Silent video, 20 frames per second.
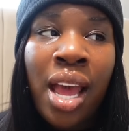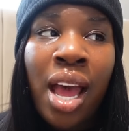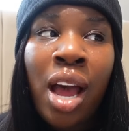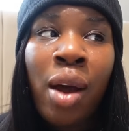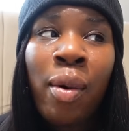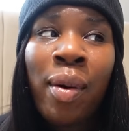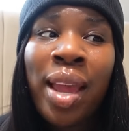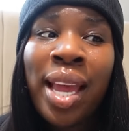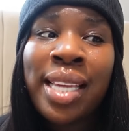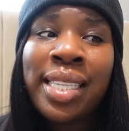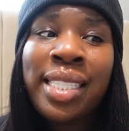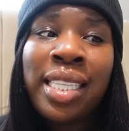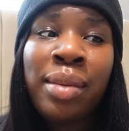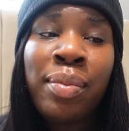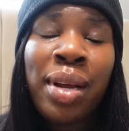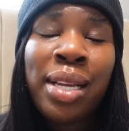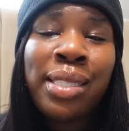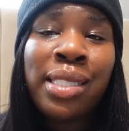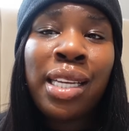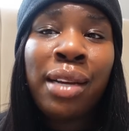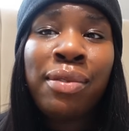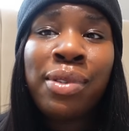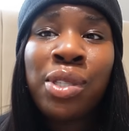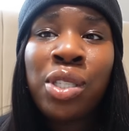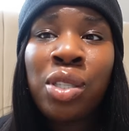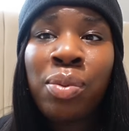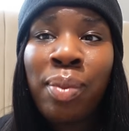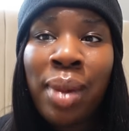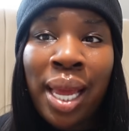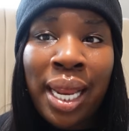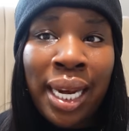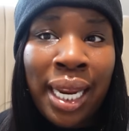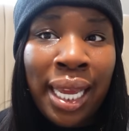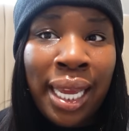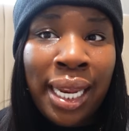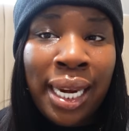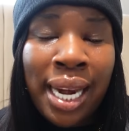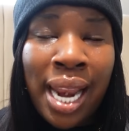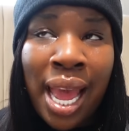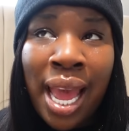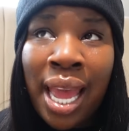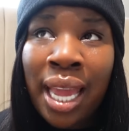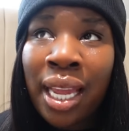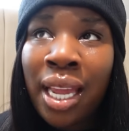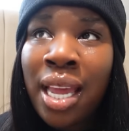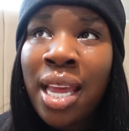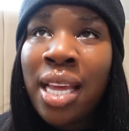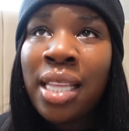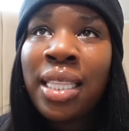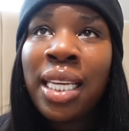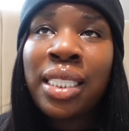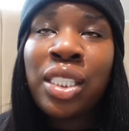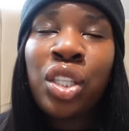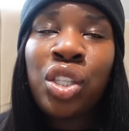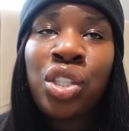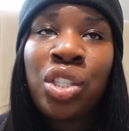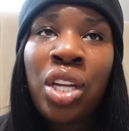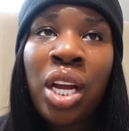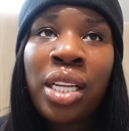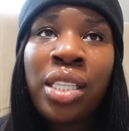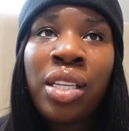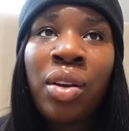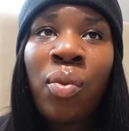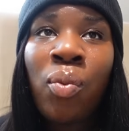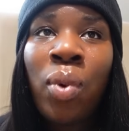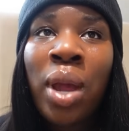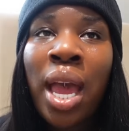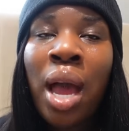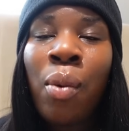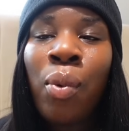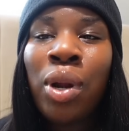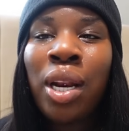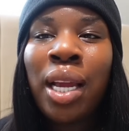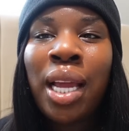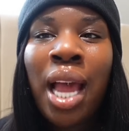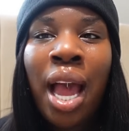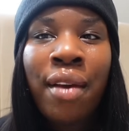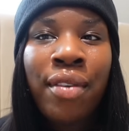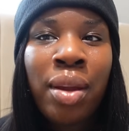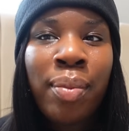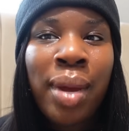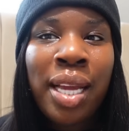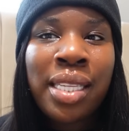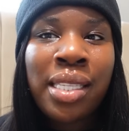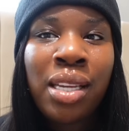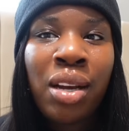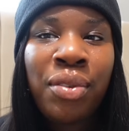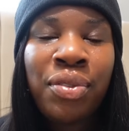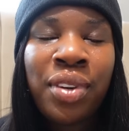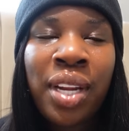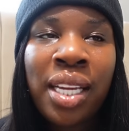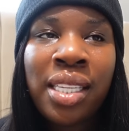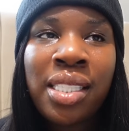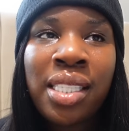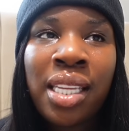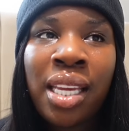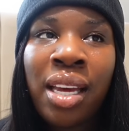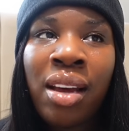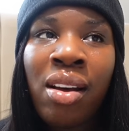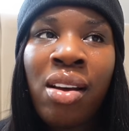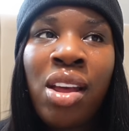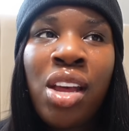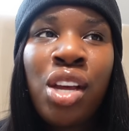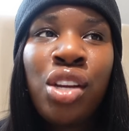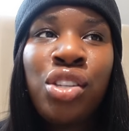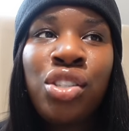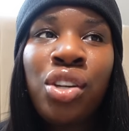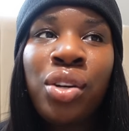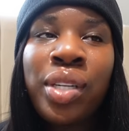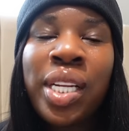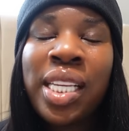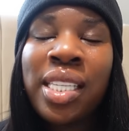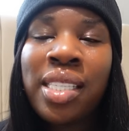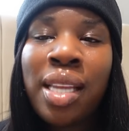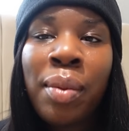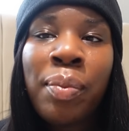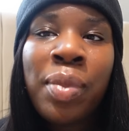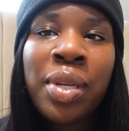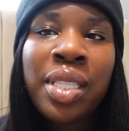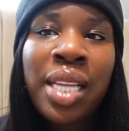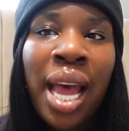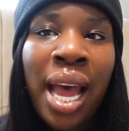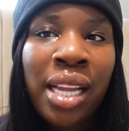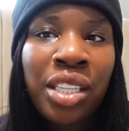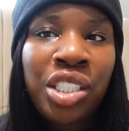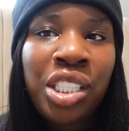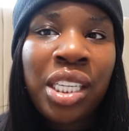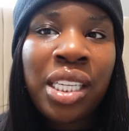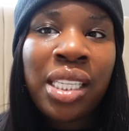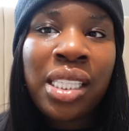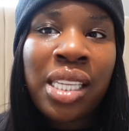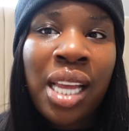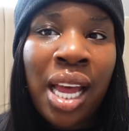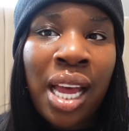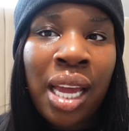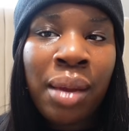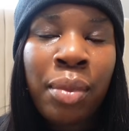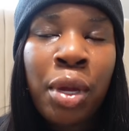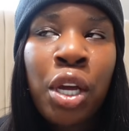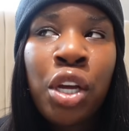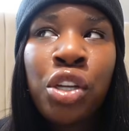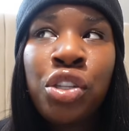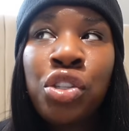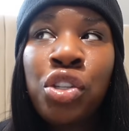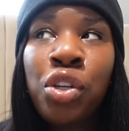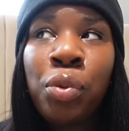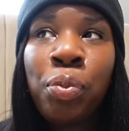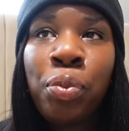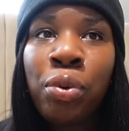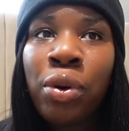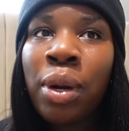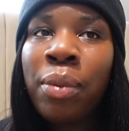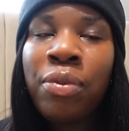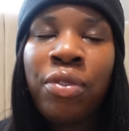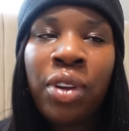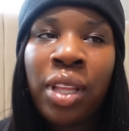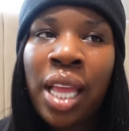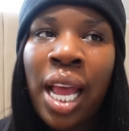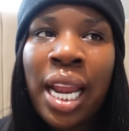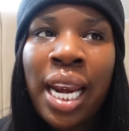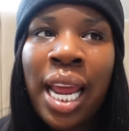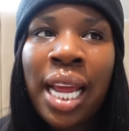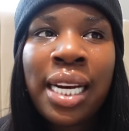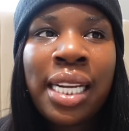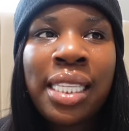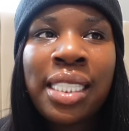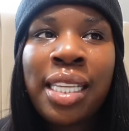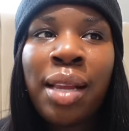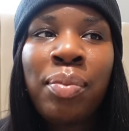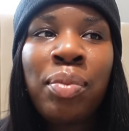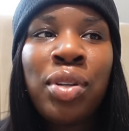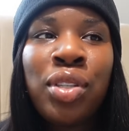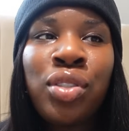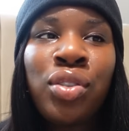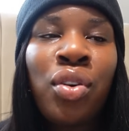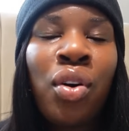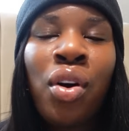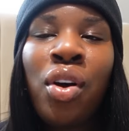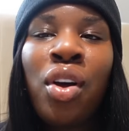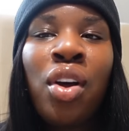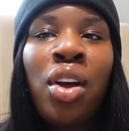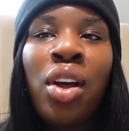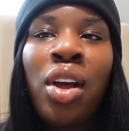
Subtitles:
a way I see myself smelling. Like, there's a certain way I want to carry myself next year. So December's actually the time to prep for that. Like, December's not